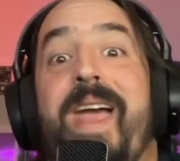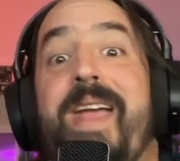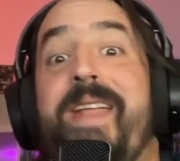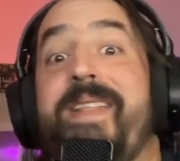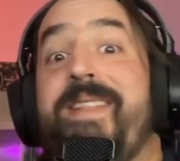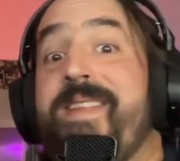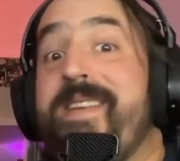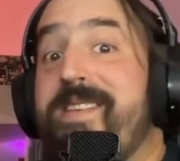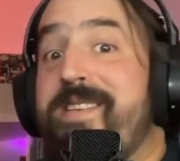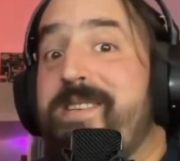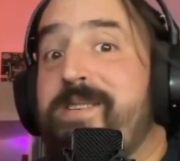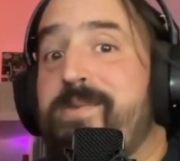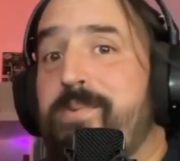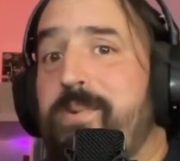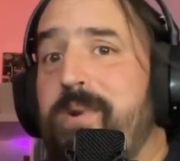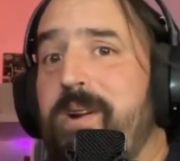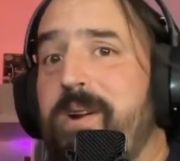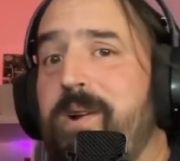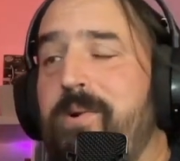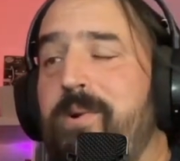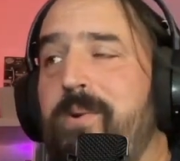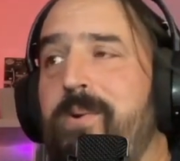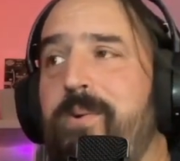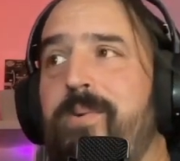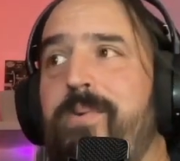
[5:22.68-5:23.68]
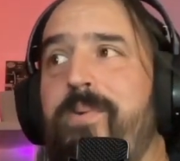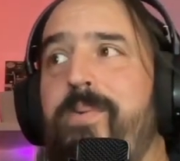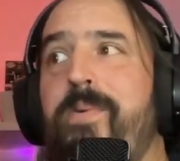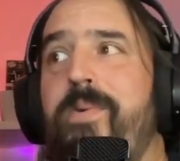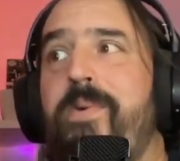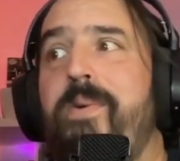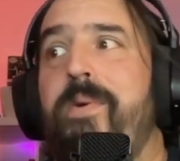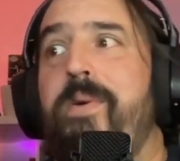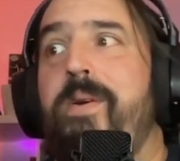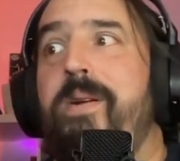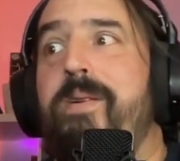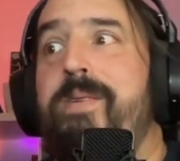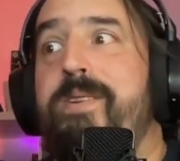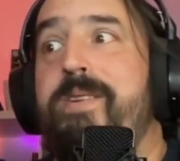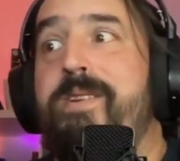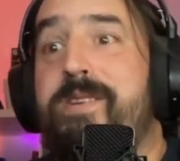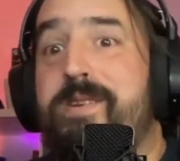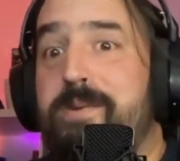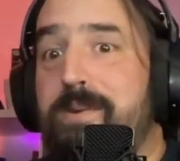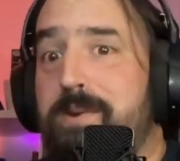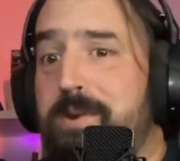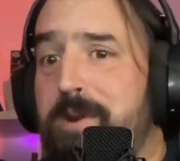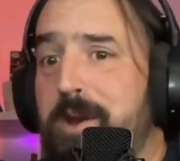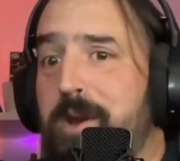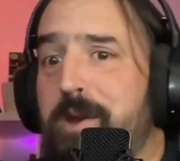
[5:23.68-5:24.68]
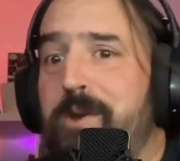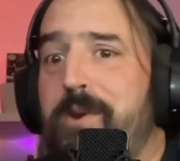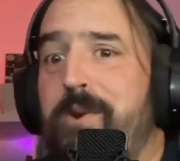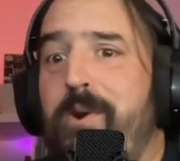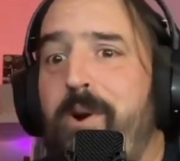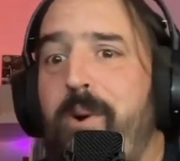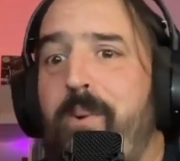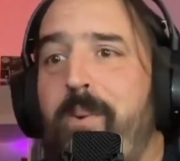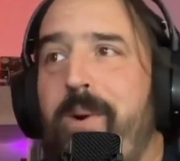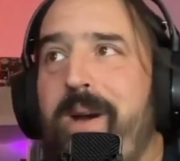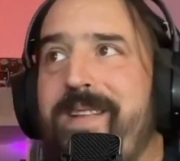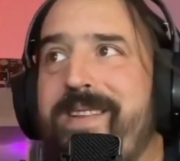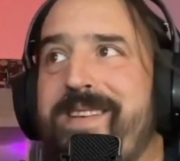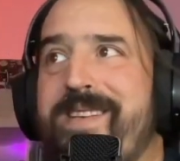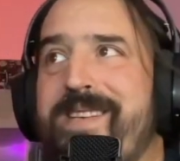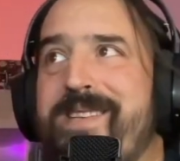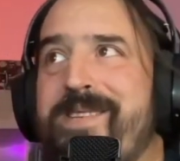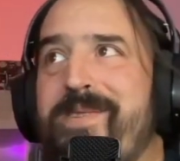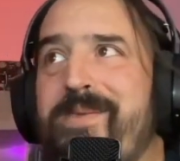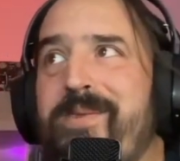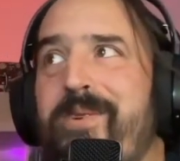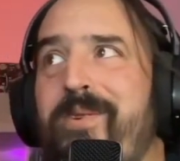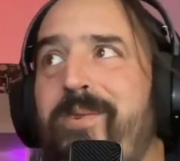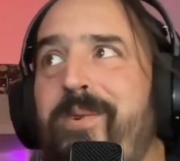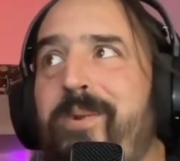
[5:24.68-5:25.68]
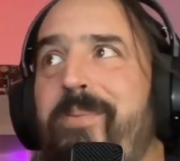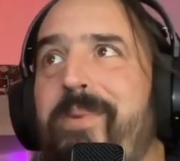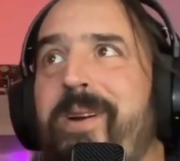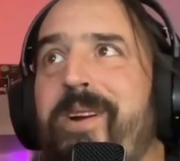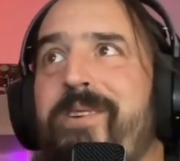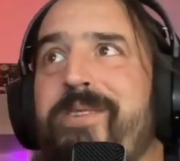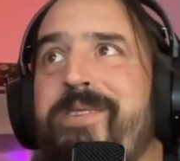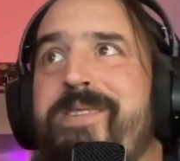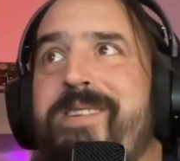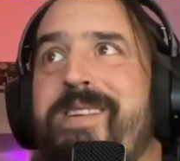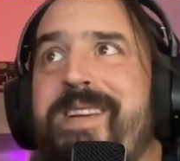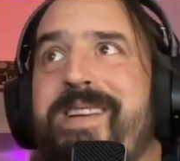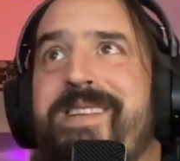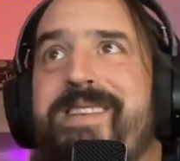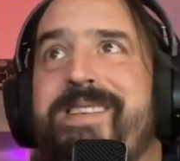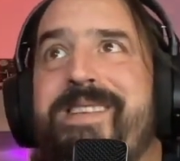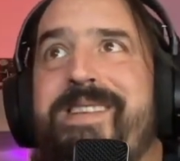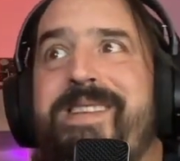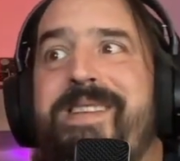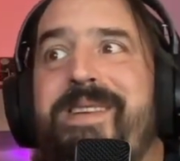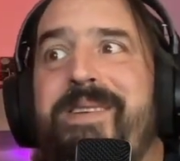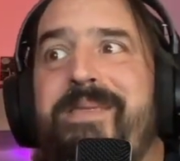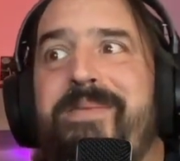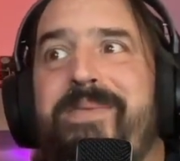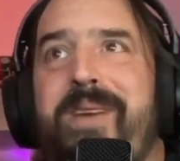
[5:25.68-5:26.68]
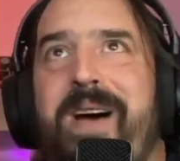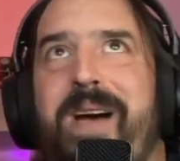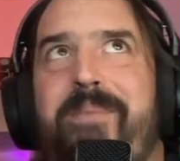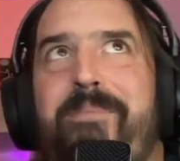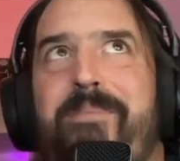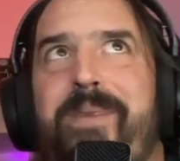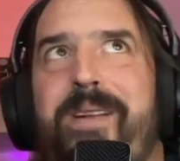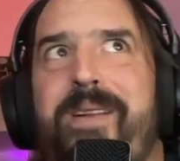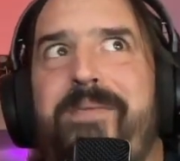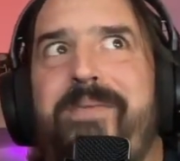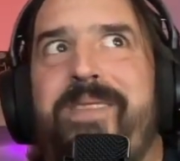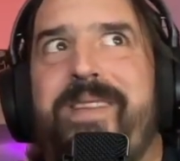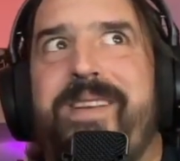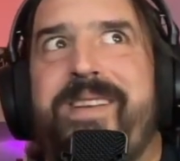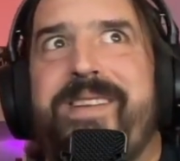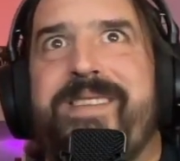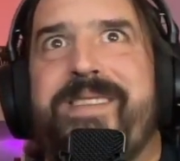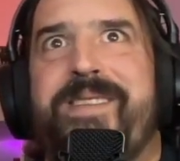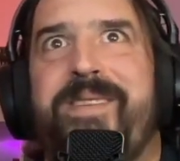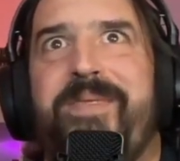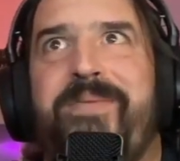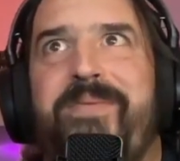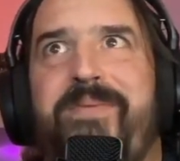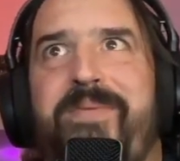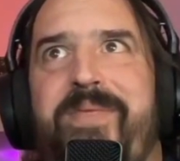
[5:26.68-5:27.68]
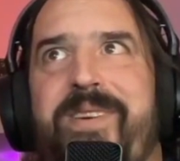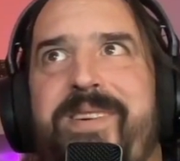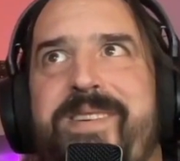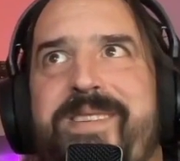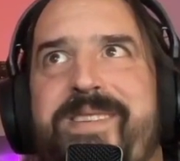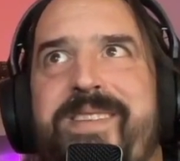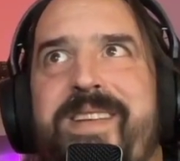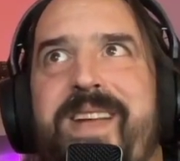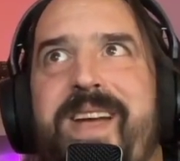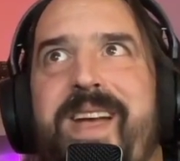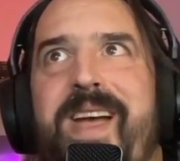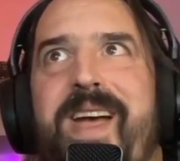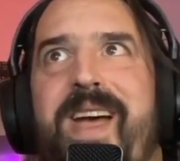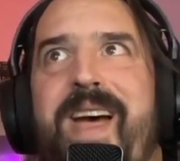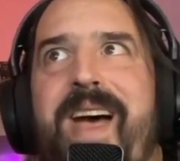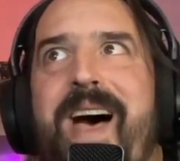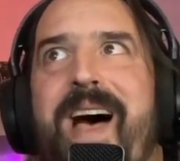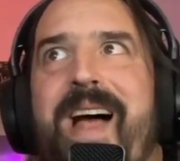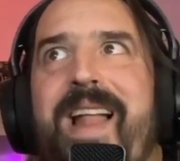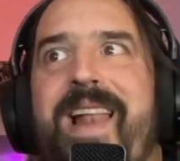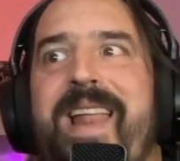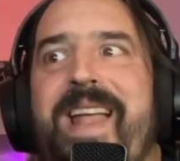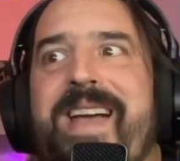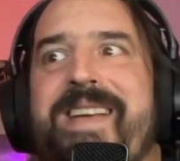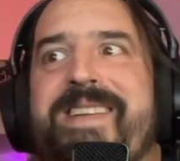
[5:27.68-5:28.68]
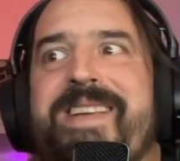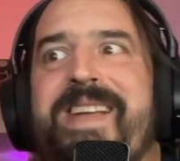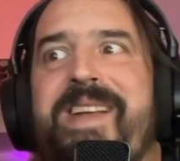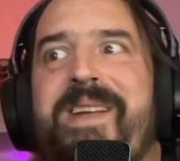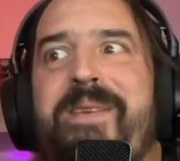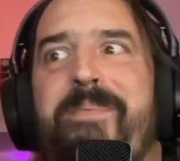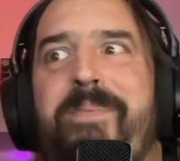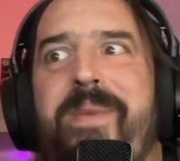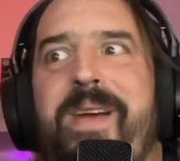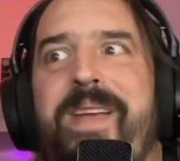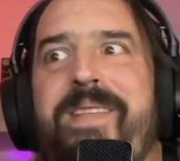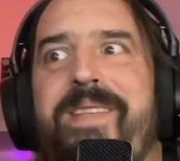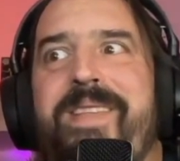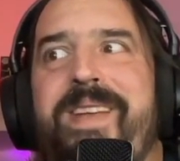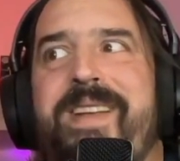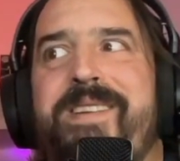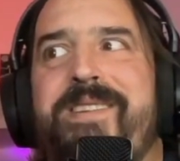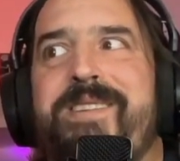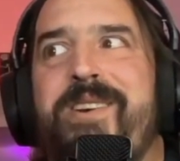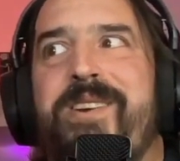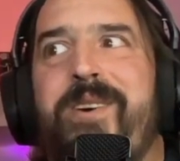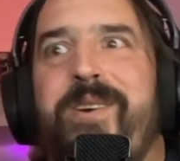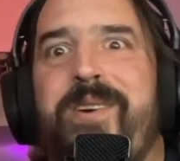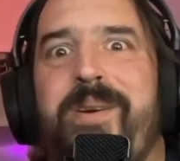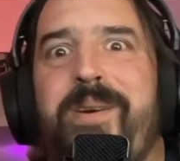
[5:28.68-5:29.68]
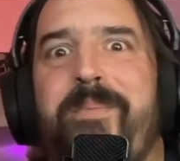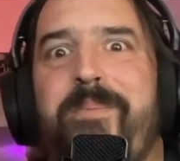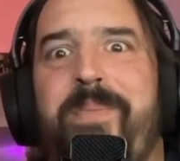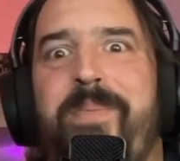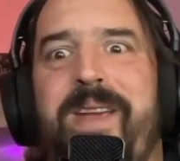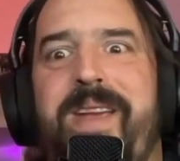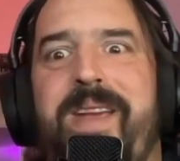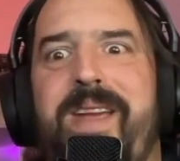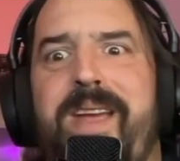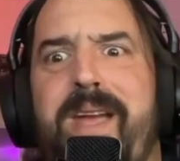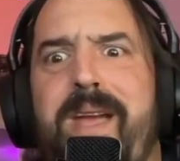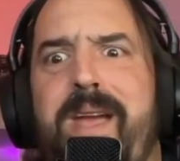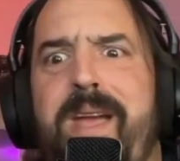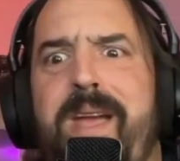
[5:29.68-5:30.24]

This is really cool. This is, you know why this is really cool? Because it's I believe that is the first Atlassian event that is going to be